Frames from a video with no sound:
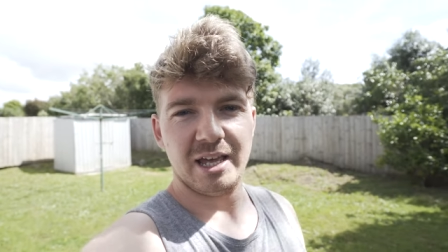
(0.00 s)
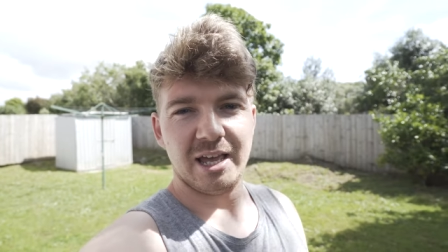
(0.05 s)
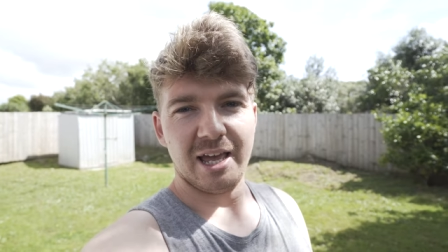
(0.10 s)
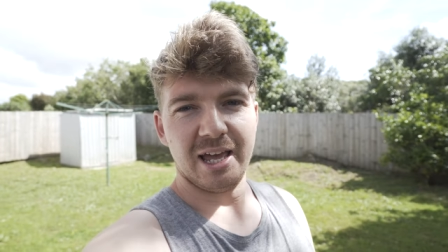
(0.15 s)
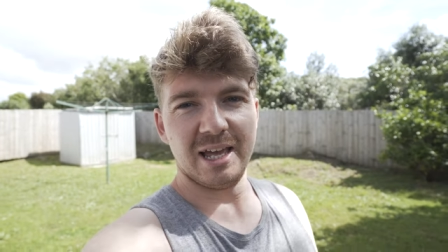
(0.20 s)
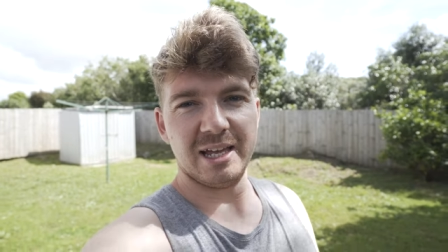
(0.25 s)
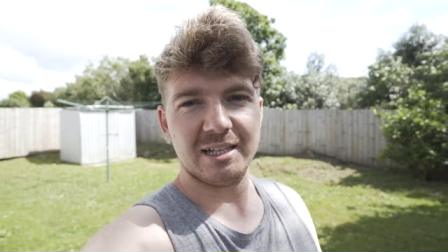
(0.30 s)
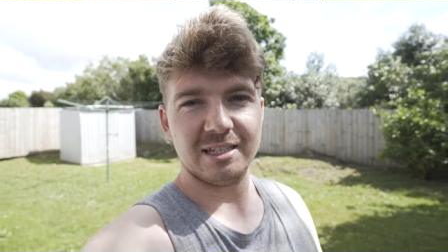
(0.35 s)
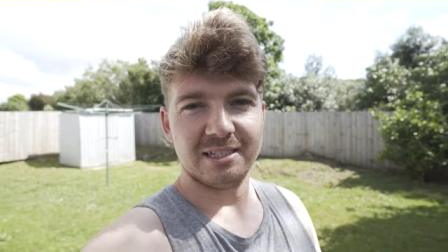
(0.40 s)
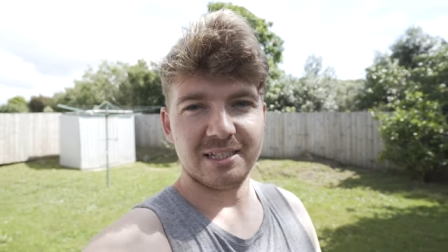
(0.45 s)

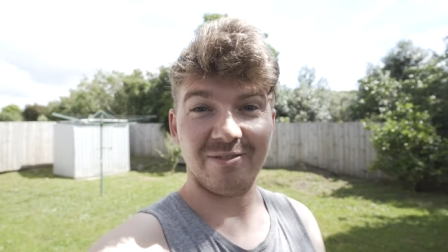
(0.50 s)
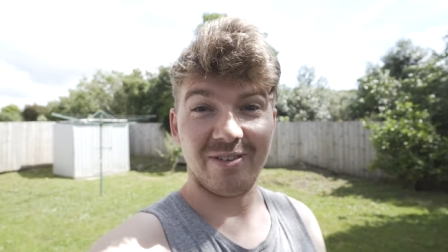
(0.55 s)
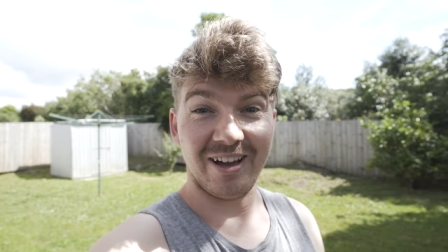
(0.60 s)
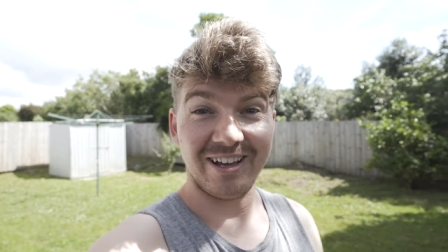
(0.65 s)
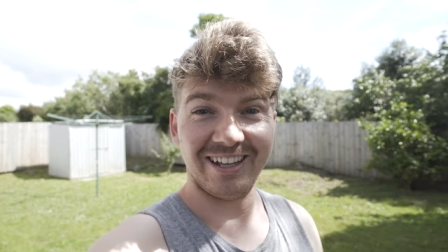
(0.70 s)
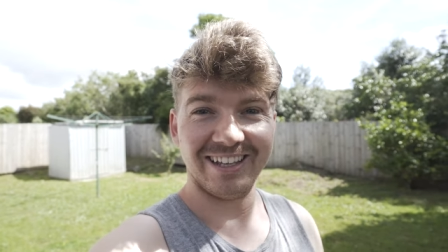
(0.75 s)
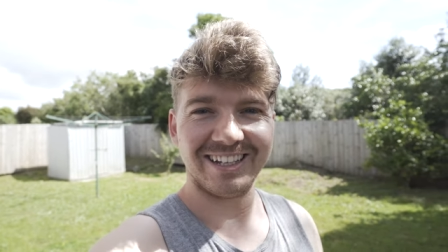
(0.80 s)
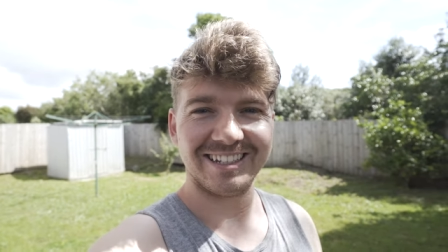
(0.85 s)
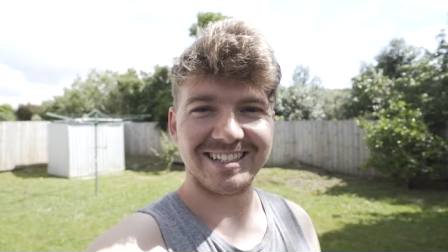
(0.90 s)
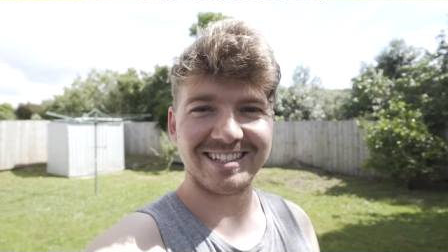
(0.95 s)
and
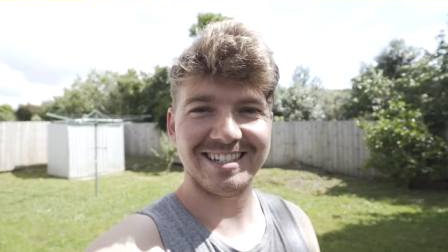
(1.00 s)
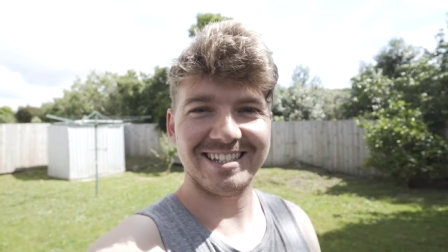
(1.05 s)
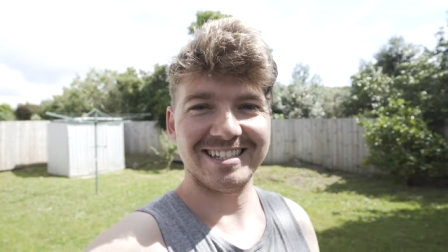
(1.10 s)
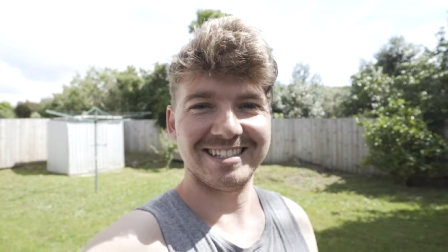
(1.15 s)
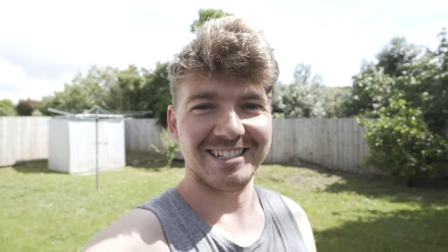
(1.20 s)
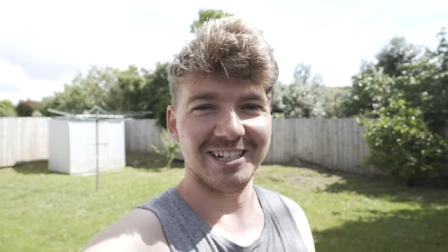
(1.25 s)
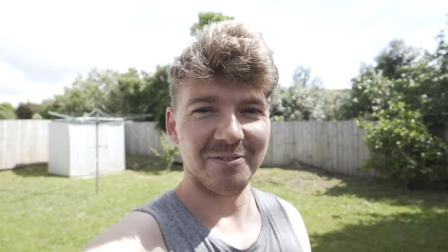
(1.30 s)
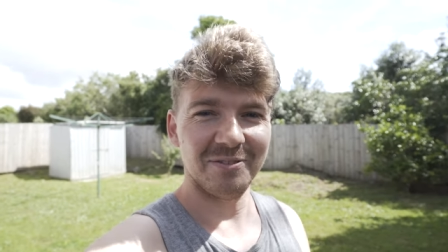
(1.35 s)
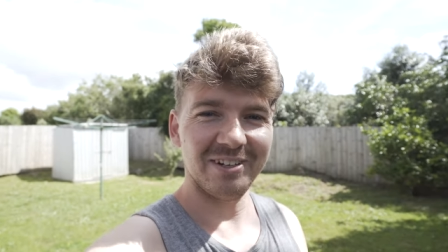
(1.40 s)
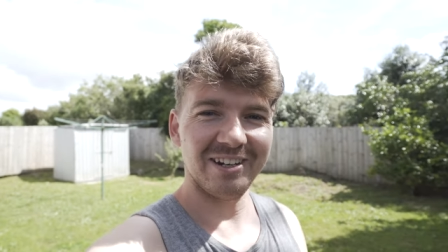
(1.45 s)
finally get to see the
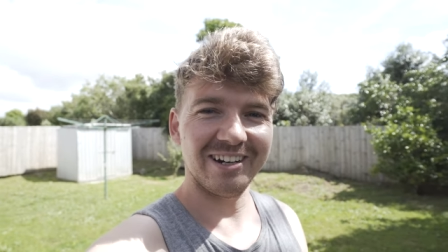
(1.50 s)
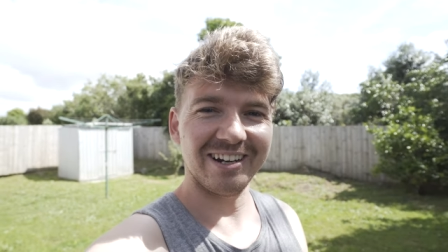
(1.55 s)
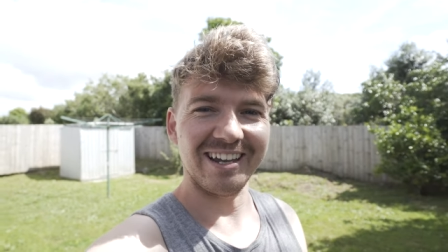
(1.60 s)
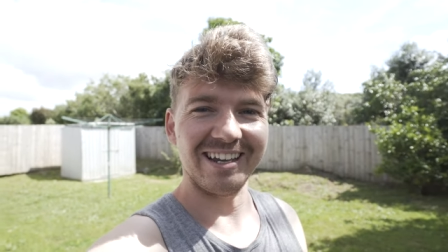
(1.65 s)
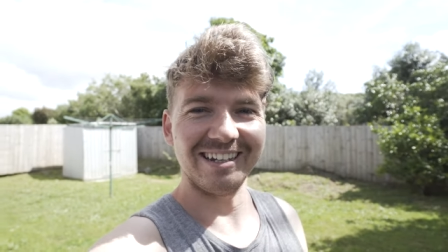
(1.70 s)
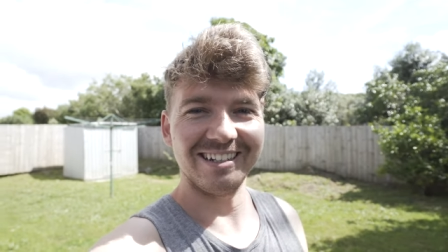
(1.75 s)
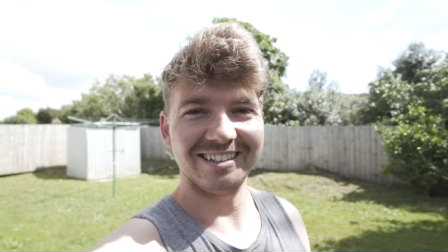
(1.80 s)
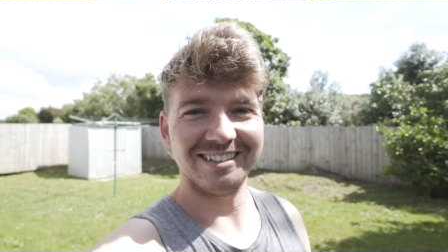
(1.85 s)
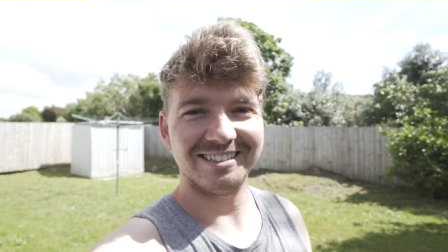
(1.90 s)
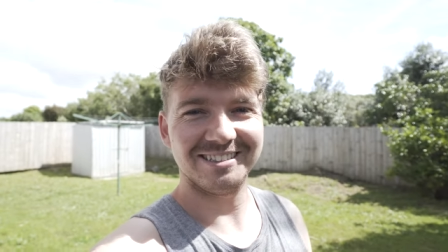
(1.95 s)
Silvia
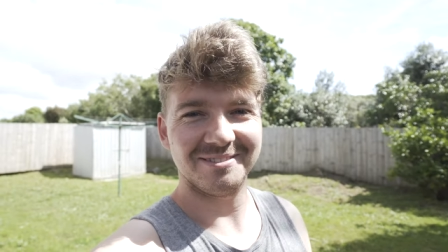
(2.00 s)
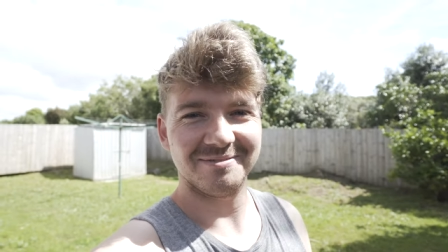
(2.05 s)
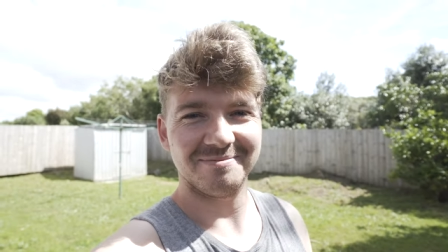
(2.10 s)
again.